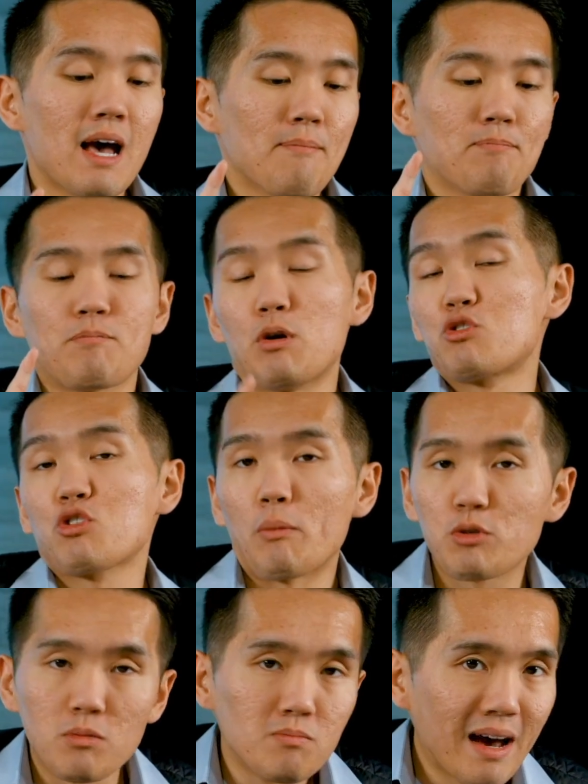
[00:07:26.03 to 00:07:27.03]

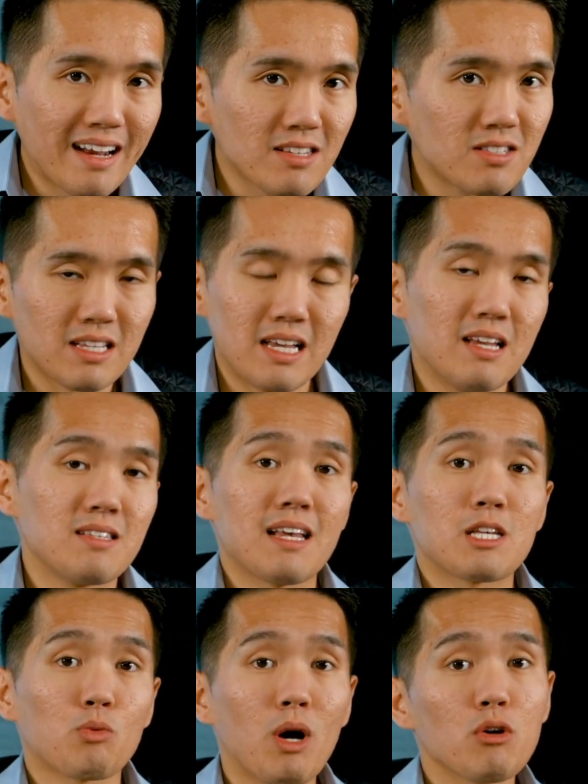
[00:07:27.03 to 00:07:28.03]
prescription medicines,
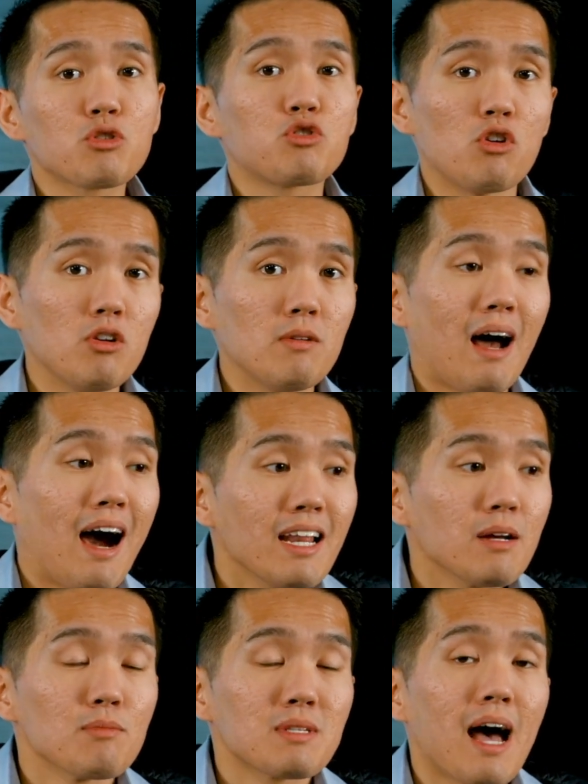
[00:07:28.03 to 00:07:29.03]
as well as certain
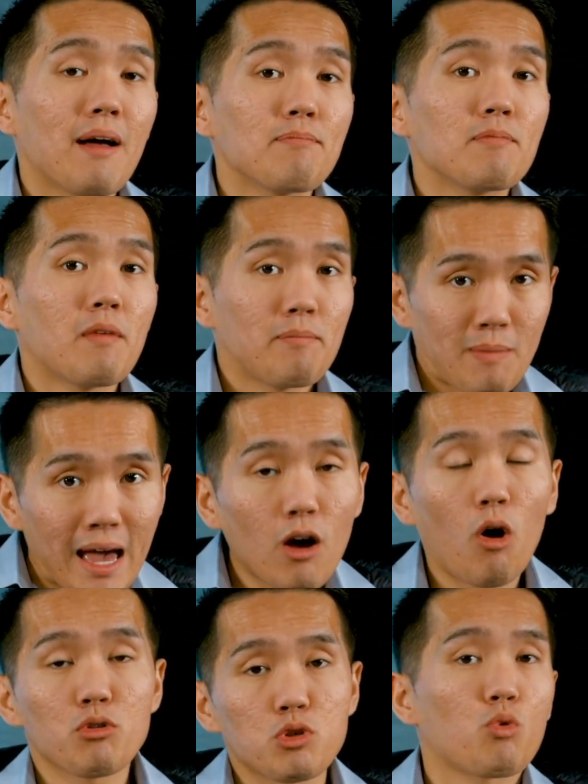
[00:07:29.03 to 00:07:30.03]
items that may
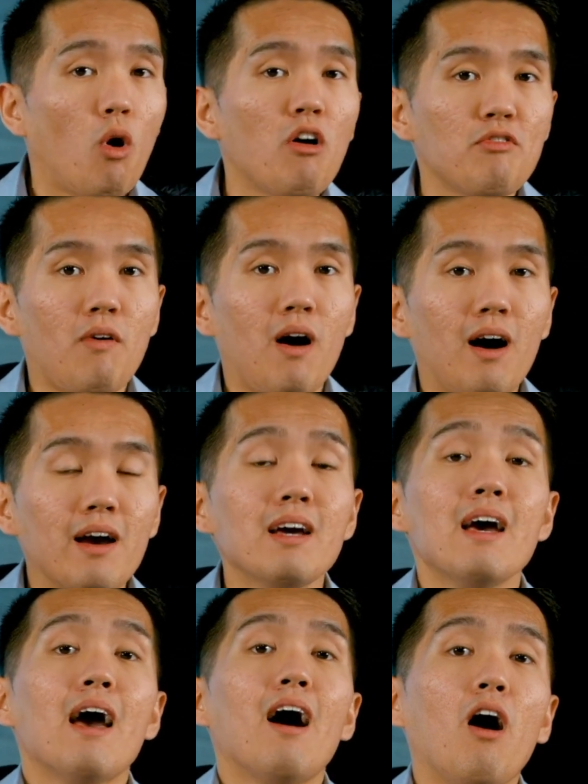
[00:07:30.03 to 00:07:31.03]
also qualify
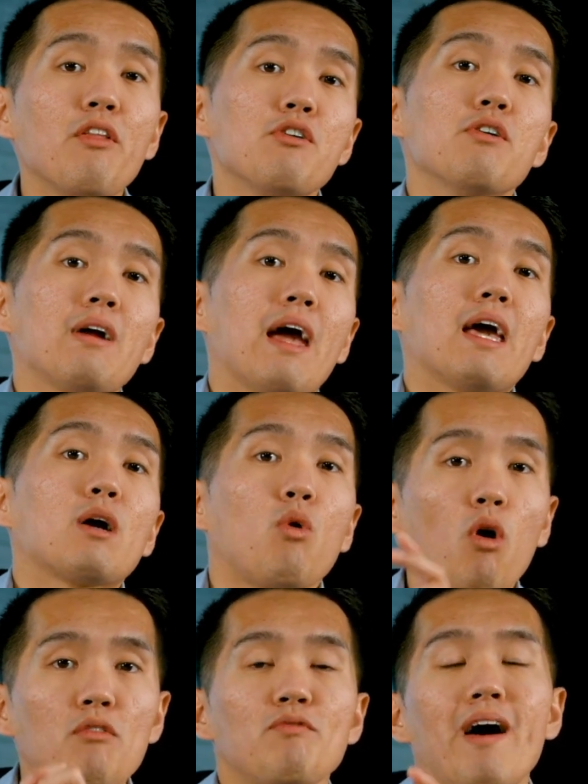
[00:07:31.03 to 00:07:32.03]
under a
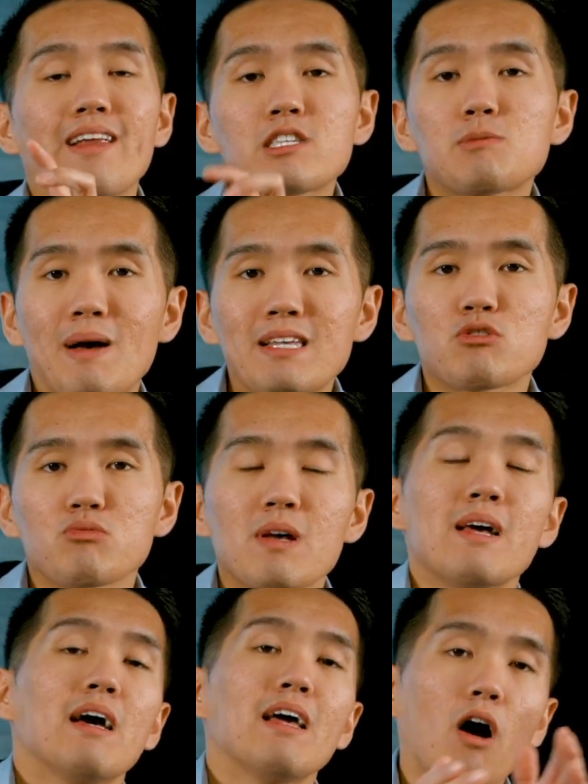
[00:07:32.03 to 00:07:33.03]
qualified expense
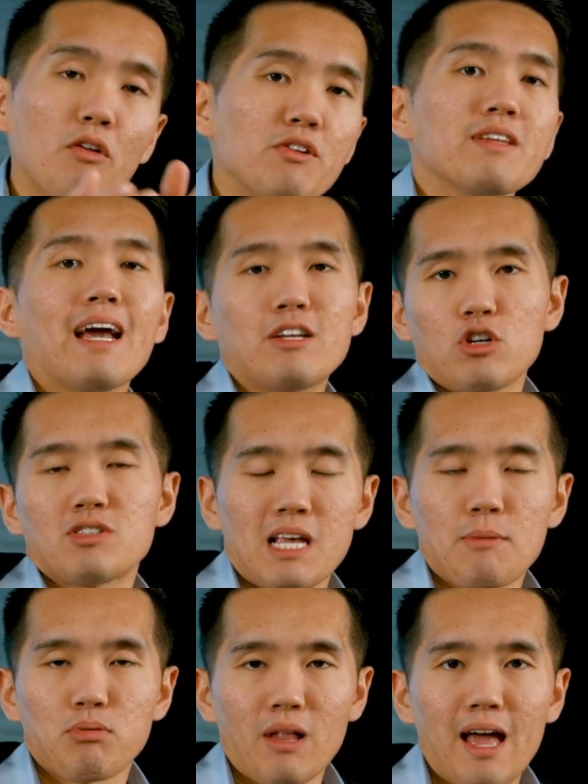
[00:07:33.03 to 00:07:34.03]
under the HSA
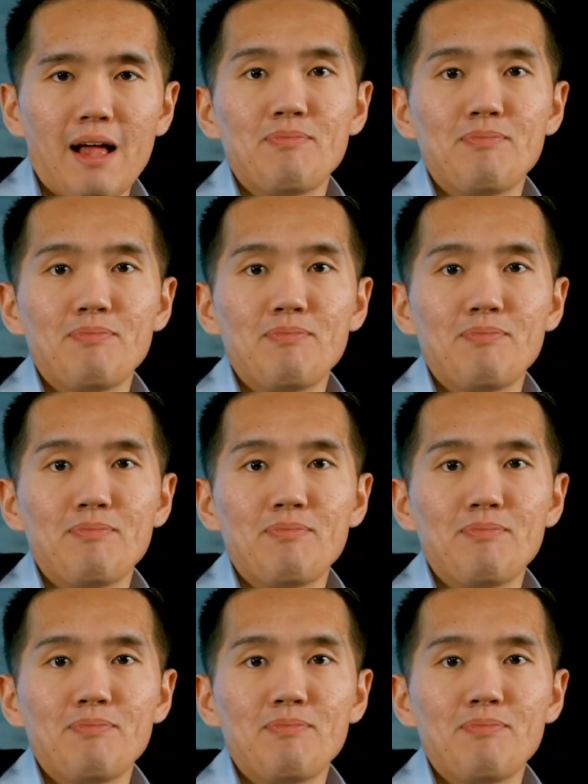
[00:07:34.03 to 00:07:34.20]
plan.